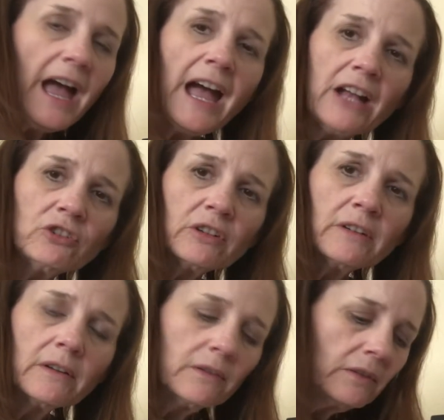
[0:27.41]

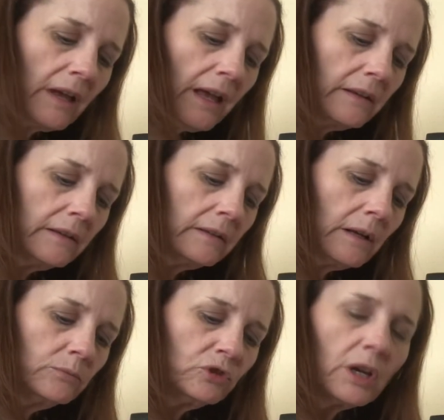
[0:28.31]
Adjectives as
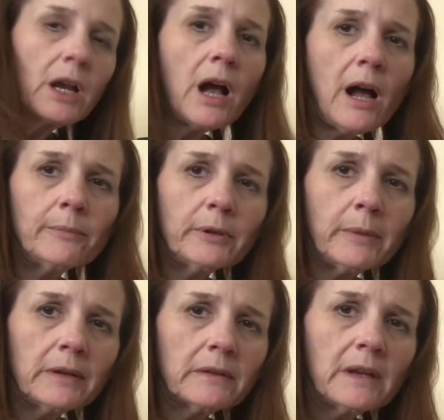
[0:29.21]
Subject
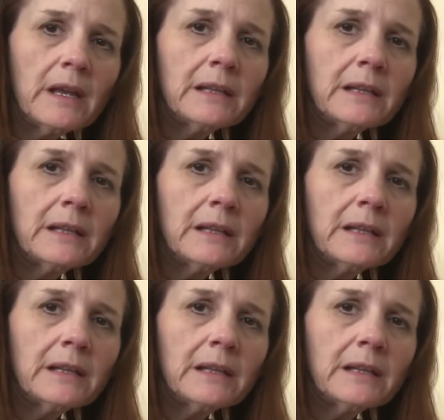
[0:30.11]
Complements.